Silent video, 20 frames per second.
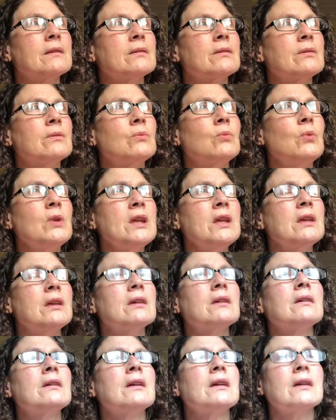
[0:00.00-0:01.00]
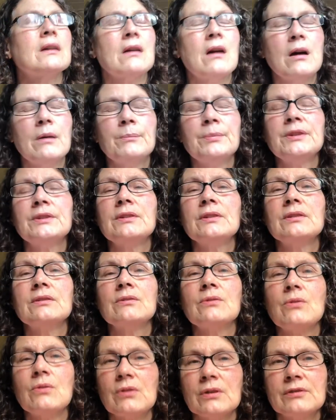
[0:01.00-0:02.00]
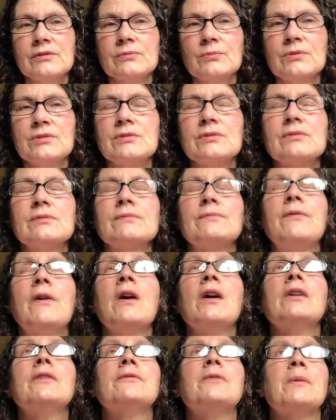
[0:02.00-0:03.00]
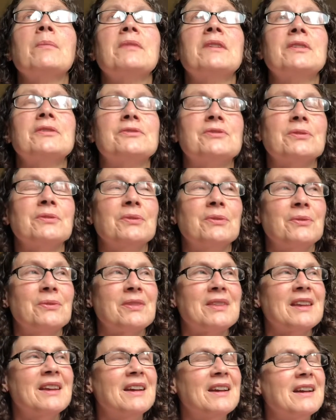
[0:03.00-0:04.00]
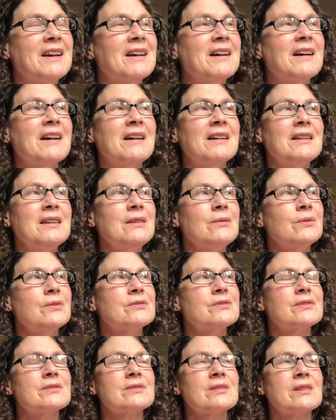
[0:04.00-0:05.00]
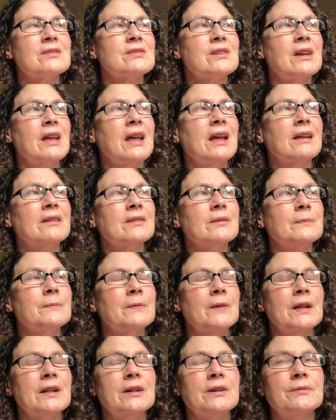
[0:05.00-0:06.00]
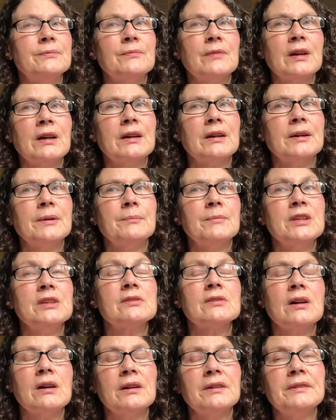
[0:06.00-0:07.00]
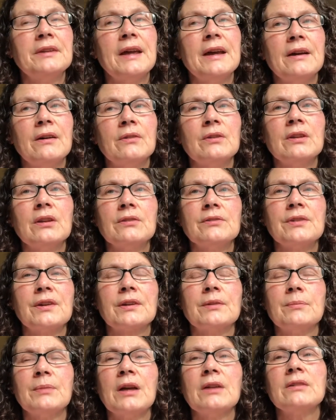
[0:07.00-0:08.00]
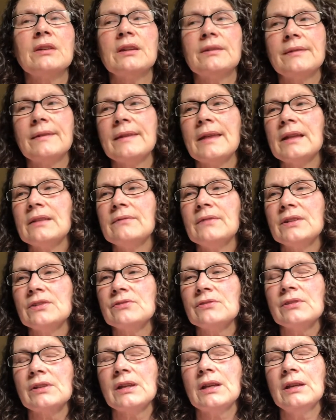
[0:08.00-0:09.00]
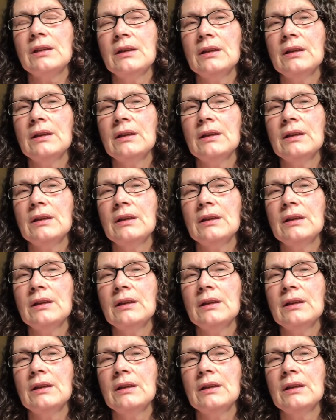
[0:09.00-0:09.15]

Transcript: weak, incompetent horse, which is far from the truth. He was just such a handsome fellow. He's gone now, and I'll get to that eventually.